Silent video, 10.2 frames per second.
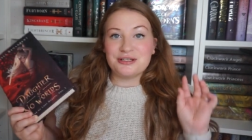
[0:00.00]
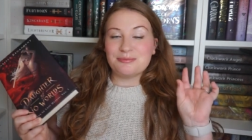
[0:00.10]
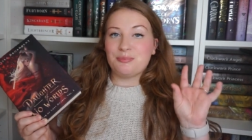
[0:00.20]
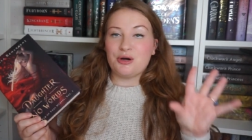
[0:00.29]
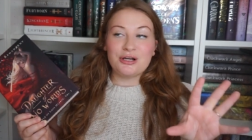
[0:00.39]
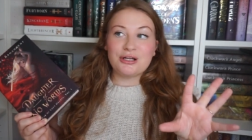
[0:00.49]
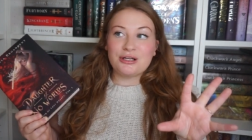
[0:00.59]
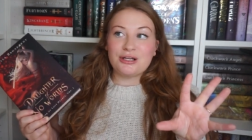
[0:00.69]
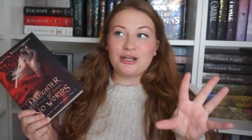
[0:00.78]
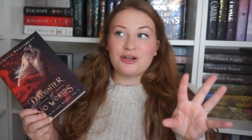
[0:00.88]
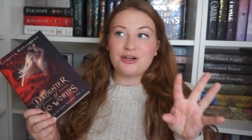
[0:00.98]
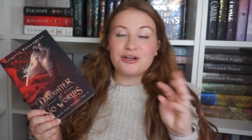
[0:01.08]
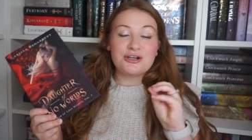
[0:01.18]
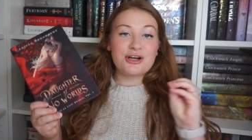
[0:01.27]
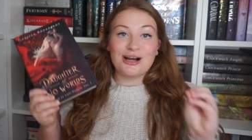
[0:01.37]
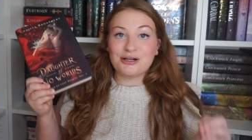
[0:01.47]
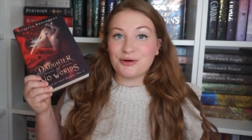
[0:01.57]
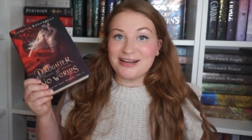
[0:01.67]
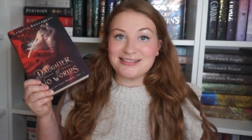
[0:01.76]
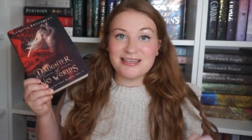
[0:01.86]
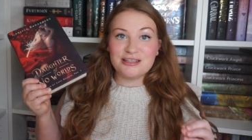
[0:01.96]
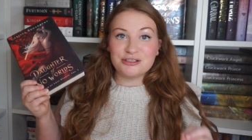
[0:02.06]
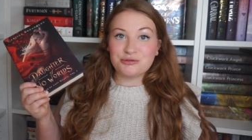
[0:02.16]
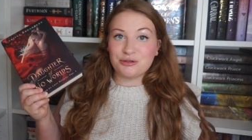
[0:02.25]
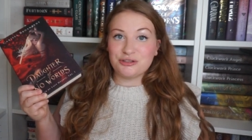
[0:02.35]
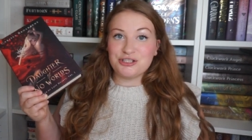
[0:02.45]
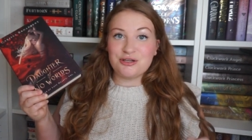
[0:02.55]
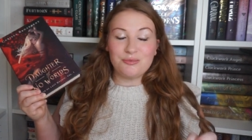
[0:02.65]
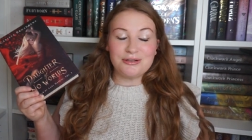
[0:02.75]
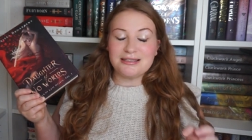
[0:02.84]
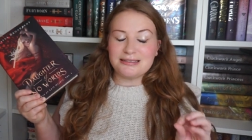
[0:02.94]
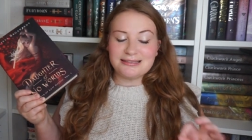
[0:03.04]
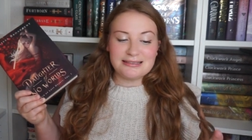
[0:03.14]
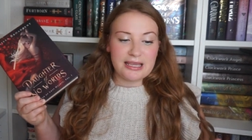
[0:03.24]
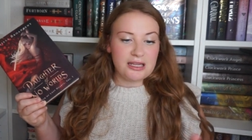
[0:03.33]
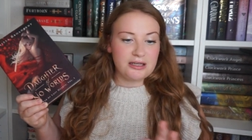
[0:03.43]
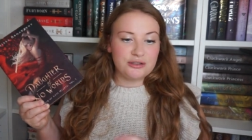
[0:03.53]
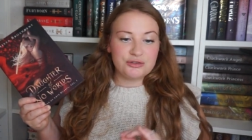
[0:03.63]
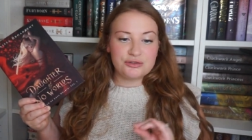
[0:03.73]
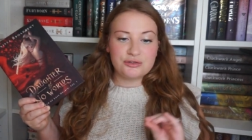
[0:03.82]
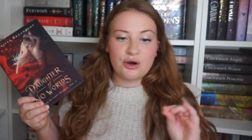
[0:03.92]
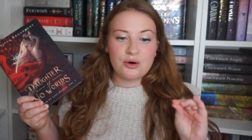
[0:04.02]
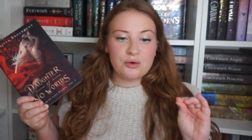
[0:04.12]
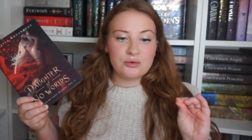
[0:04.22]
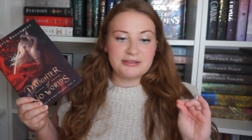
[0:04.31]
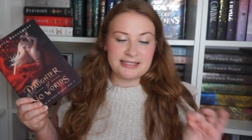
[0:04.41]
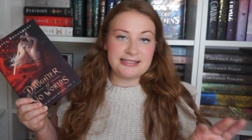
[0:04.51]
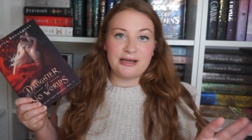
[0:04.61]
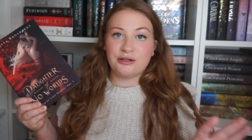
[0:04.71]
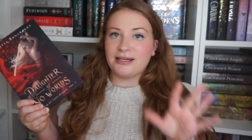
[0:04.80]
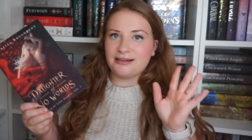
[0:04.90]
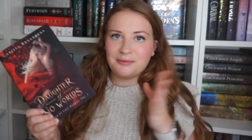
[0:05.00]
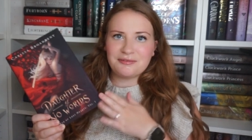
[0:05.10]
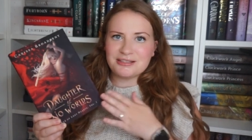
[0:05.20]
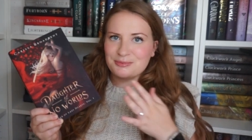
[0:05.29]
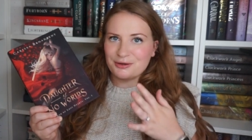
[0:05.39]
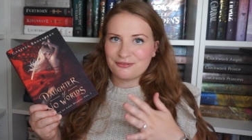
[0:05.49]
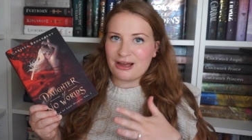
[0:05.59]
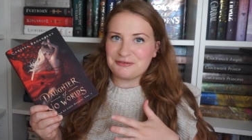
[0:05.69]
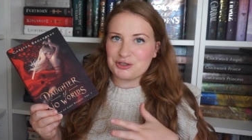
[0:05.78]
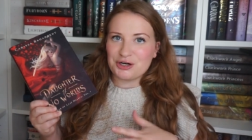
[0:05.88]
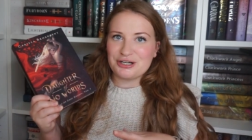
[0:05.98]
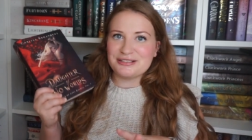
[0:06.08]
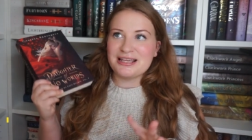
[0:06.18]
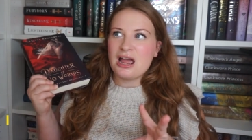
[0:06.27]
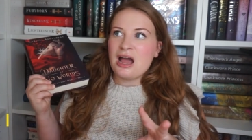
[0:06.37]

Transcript: This book got crazy. This trilogy was insane, so detailed. I ended up giving this book 5 stars.